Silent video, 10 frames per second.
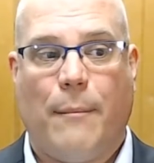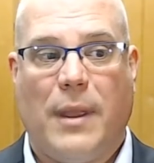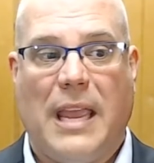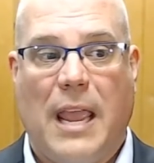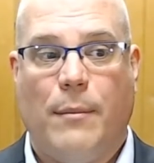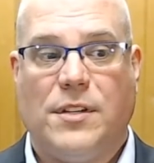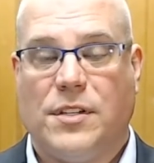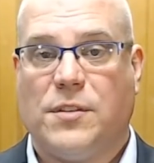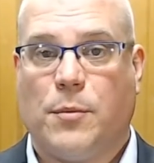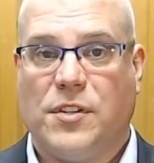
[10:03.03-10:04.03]
images
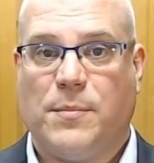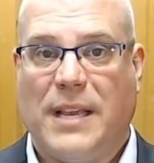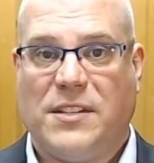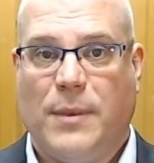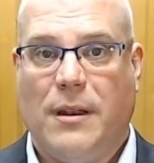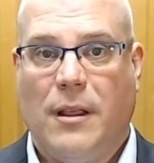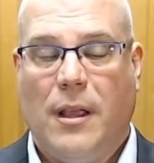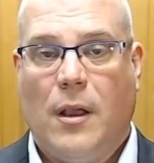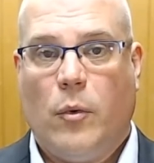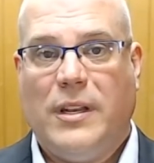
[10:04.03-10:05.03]
per specimen.
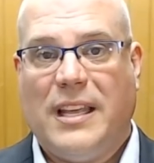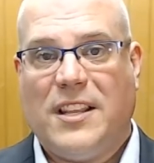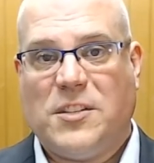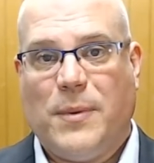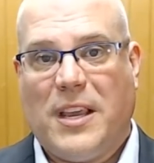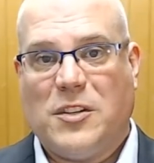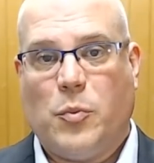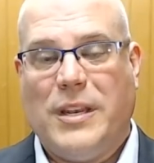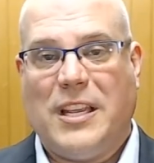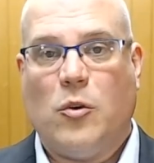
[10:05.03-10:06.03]
We did this because we
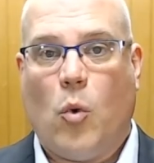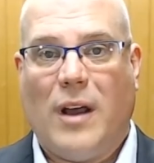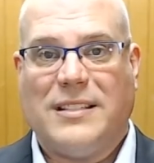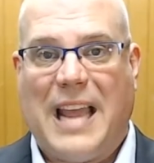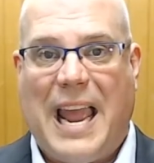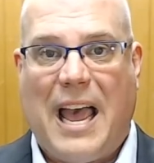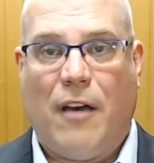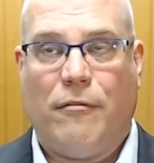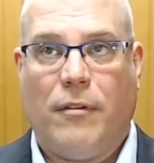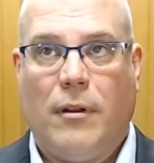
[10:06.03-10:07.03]
didn't want to
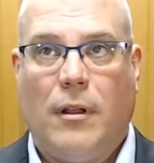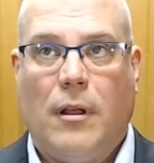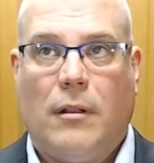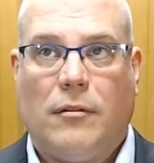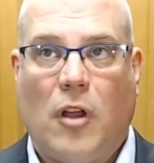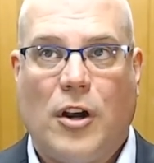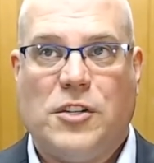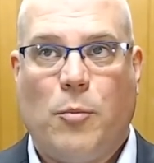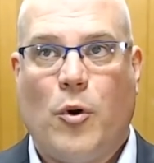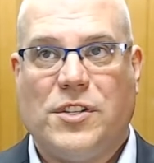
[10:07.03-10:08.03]
have large
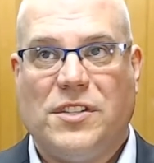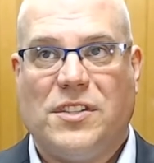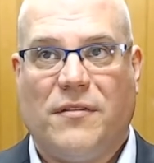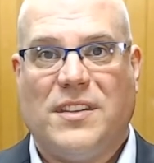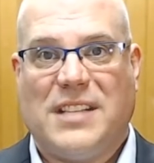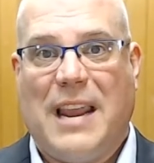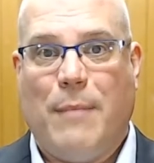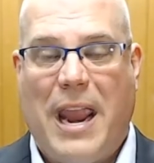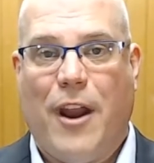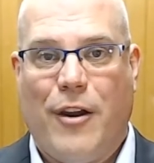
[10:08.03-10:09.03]
portions of the same
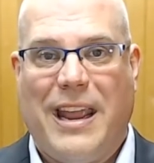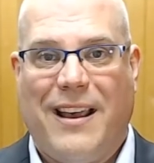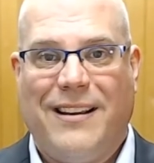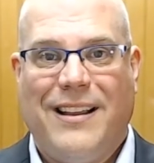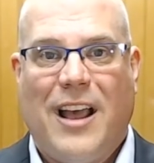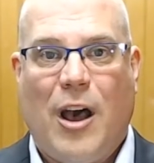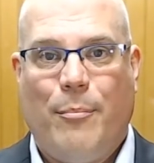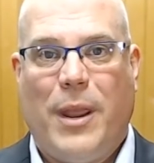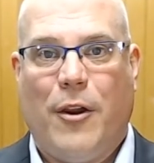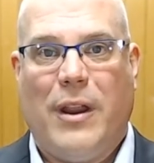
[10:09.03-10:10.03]
area
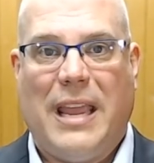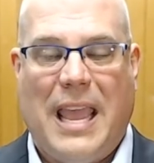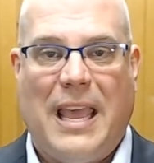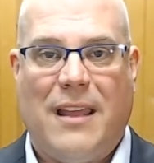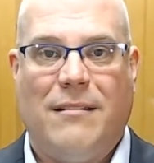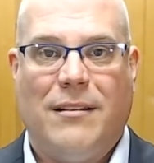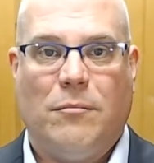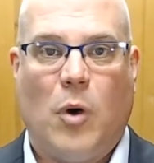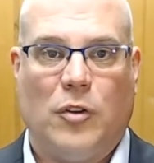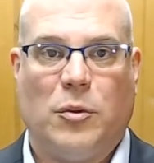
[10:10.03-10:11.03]
appearing in
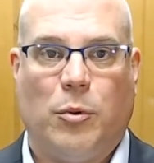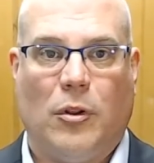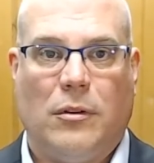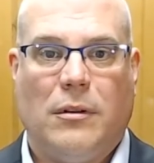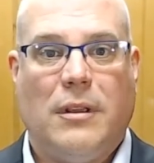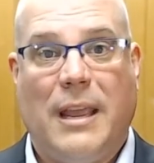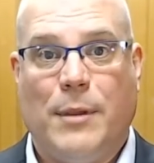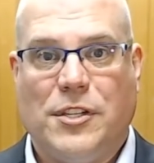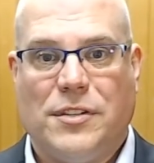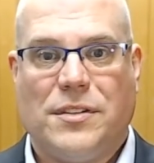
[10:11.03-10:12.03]
multiple images.